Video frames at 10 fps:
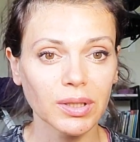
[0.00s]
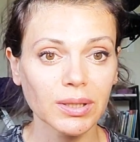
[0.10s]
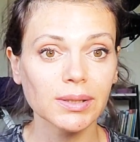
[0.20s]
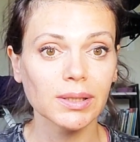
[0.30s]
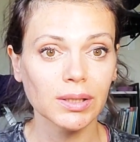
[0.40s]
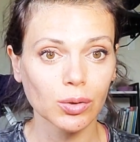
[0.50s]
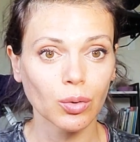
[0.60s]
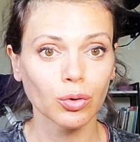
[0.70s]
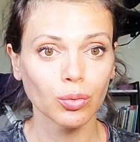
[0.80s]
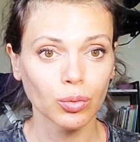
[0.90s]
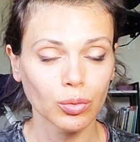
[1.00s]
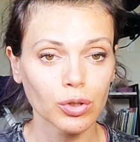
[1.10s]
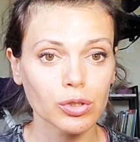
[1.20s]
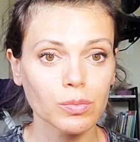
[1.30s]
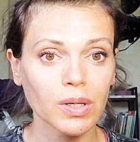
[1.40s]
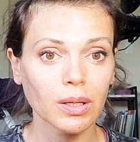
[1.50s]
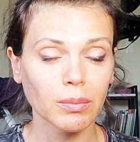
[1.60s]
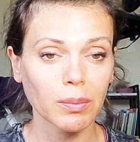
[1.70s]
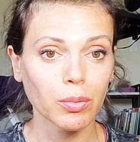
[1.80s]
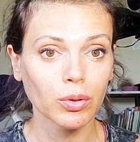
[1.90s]
this is going to nourish me and
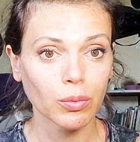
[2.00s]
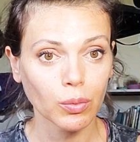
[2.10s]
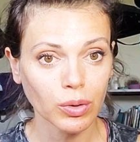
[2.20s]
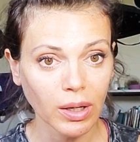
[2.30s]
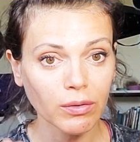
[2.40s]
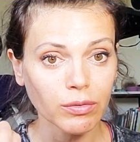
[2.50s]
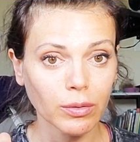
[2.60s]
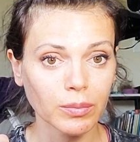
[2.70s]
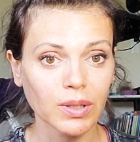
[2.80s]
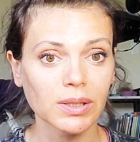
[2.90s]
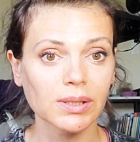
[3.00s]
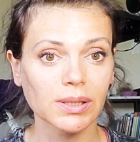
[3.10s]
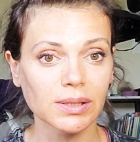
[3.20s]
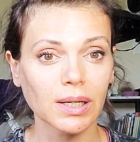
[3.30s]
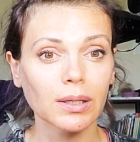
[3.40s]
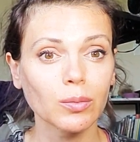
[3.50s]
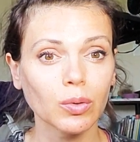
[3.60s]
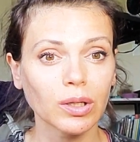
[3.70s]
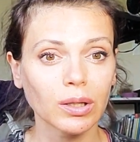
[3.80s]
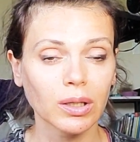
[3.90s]
my body will take from this exactly
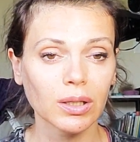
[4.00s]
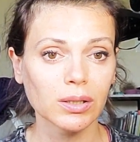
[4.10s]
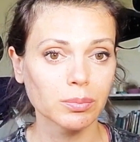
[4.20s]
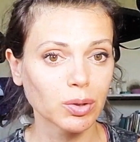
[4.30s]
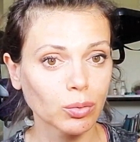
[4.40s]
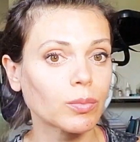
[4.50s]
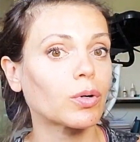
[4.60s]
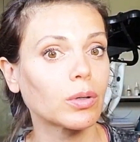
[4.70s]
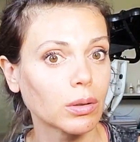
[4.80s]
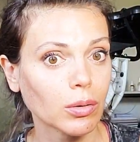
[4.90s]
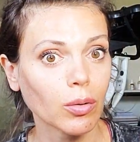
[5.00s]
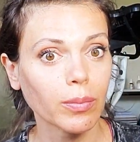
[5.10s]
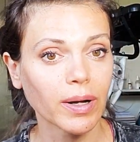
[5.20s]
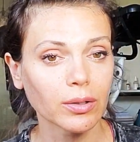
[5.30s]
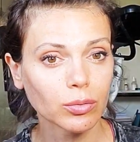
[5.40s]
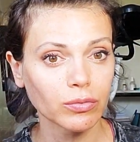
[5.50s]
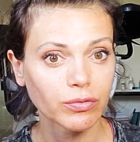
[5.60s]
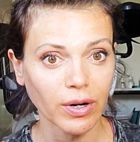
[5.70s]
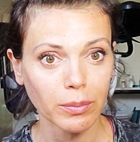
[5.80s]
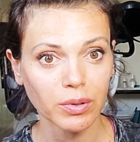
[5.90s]
what it needs. But tomorrow I'll go back to
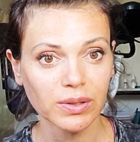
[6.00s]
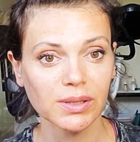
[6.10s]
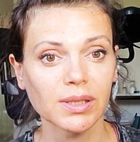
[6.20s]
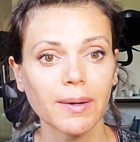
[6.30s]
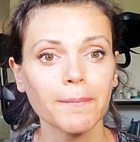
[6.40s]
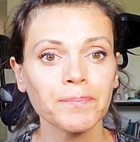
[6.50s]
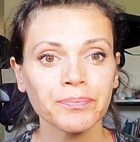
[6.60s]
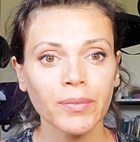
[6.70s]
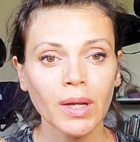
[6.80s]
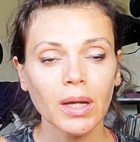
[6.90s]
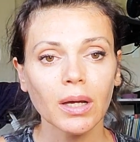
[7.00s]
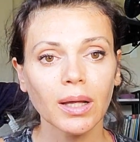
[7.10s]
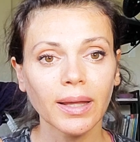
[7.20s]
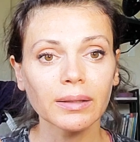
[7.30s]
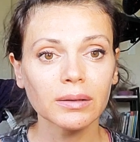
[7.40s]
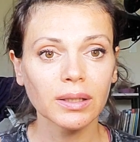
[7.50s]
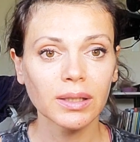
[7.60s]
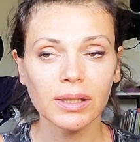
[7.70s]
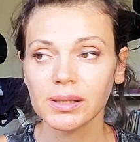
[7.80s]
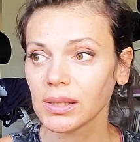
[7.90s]
vibrancy. Another thing
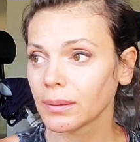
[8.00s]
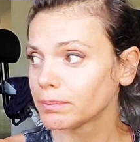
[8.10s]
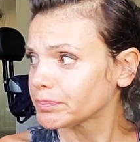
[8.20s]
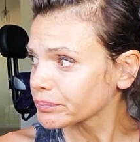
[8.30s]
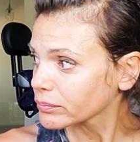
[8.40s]
is um,